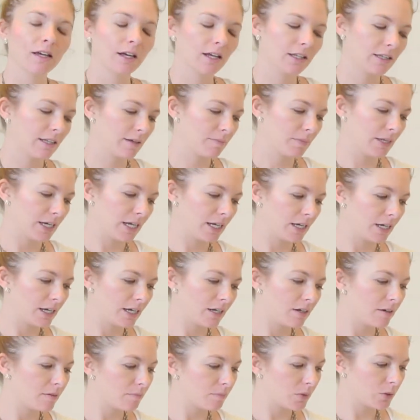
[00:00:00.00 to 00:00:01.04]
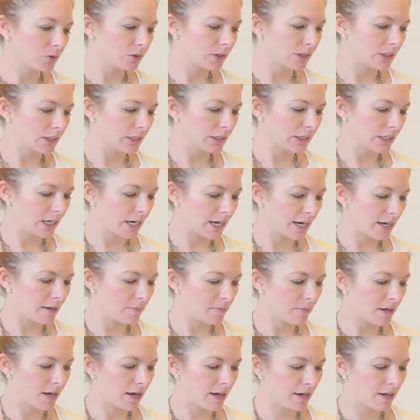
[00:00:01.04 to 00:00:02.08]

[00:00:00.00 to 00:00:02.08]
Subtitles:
eliminated most of the time.